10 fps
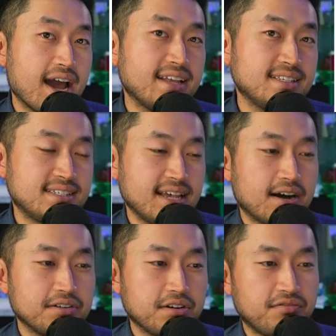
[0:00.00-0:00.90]
and
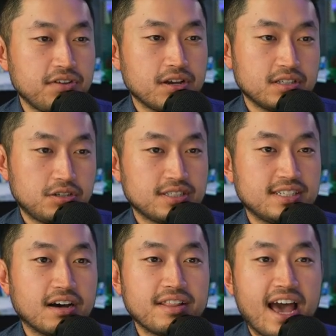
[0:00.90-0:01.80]
sell
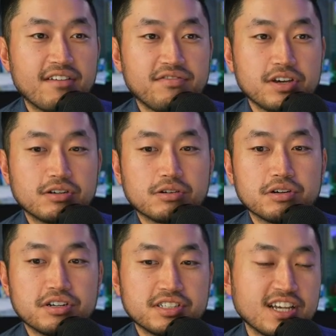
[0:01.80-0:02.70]
that
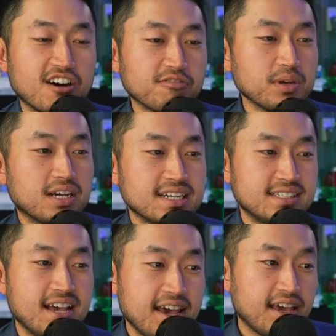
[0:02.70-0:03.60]
vehicle yourself.
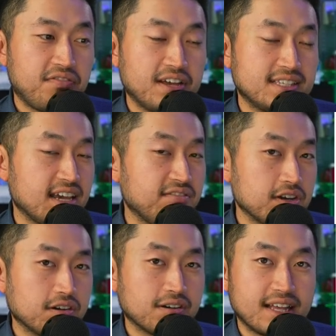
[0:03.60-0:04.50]
Because if it's a
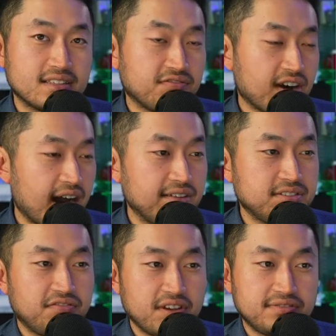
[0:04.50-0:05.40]
vehicle that's $5,000
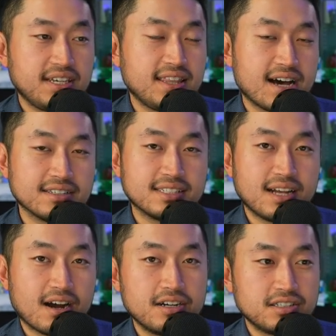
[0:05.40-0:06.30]
to
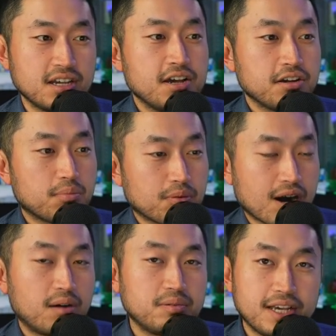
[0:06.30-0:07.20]
$15,000, you're
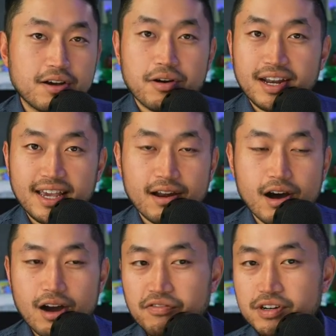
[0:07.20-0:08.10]
probably going to get
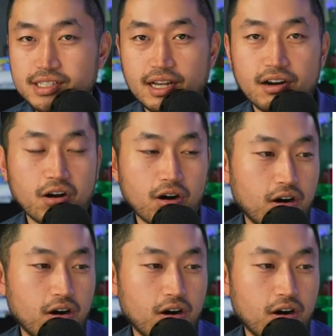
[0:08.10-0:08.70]
offers that are